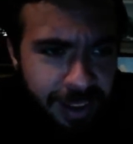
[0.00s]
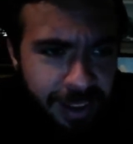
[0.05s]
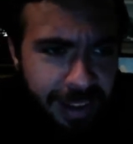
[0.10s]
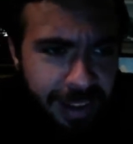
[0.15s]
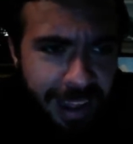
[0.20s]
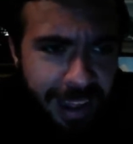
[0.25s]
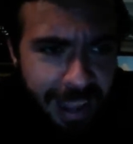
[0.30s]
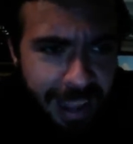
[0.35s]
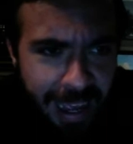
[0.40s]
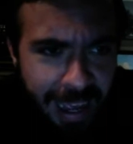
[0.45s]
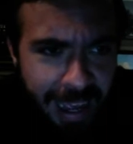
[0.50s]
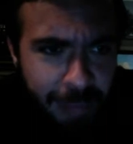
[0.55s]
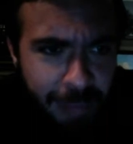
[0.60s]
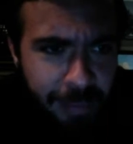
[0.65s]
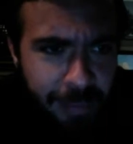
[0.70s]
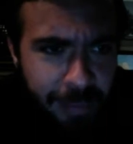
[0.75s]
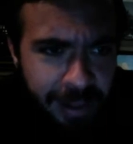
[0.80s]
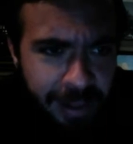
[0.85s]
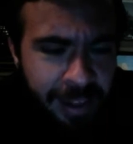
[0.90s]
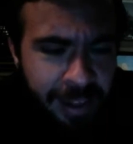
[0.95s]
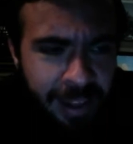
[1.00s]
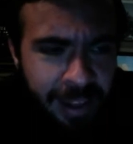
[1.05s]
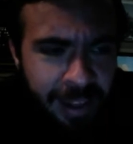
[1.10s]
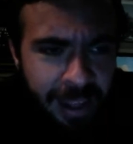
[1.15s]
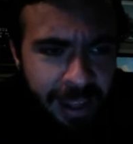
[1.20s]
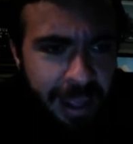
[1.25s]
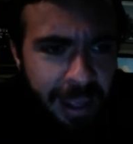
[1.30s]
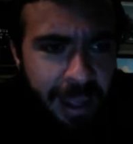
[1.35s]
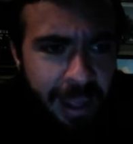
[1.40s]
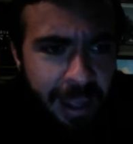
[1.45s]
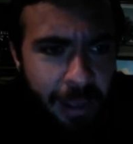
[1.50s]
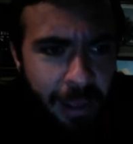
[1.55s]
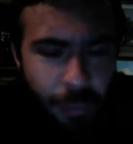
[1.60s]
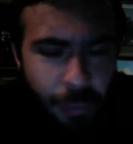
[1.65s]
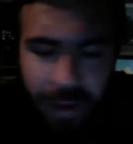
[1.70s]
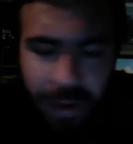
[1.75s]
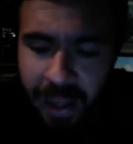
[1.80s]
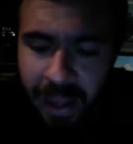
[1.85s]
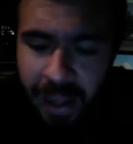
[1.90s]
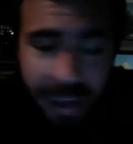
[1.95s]
that happened and, and,
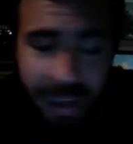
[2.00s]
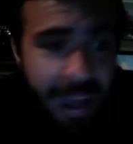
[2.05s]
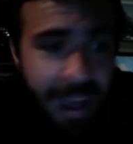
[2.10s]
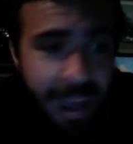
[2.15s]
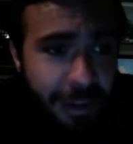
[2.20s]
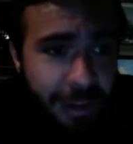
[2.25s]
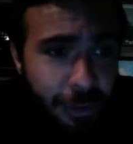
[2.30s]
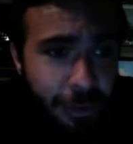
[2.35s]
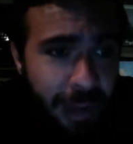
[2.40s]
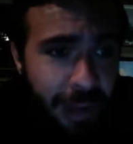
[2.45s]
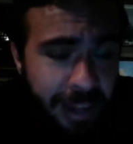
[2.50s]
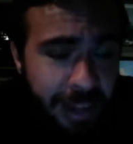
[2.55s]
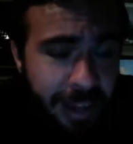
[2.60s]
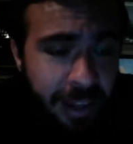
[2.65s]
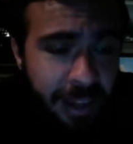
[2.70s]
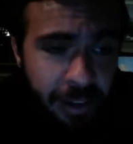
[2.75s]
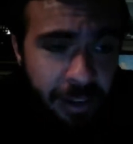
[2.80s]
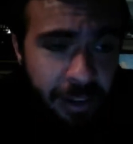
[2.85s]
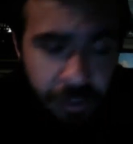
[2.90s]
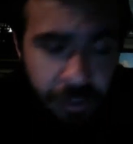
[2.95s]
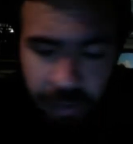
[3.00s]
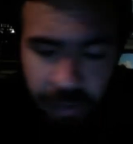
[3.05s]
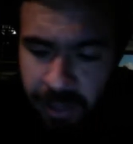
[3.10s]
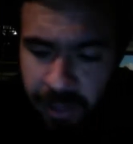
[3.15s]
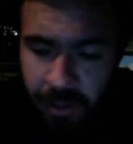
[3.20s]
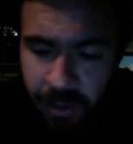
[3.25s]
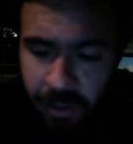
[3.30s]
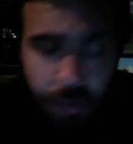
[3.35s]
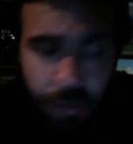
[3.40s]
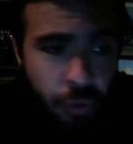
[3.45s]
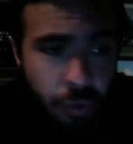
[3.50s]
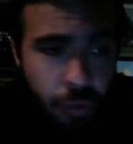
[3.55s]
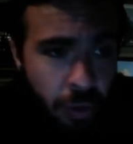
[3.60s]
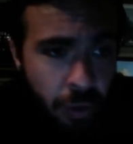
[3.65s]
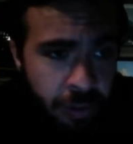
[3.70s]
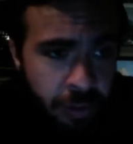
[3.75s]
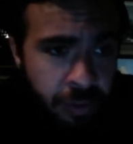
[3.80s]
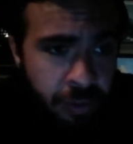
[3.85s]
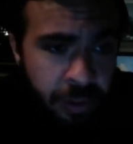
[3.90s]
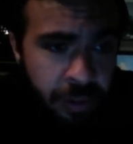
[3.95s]
what and I do have to understand there's
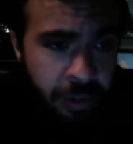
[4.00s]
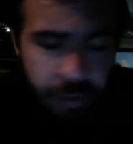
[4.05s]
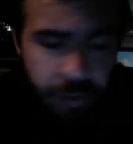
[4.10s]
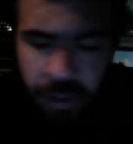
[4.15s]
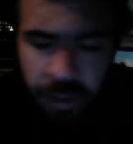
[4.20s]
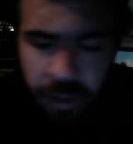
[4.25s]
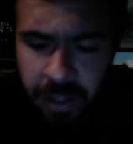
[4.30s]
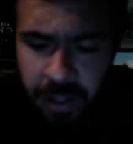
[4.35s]
Christians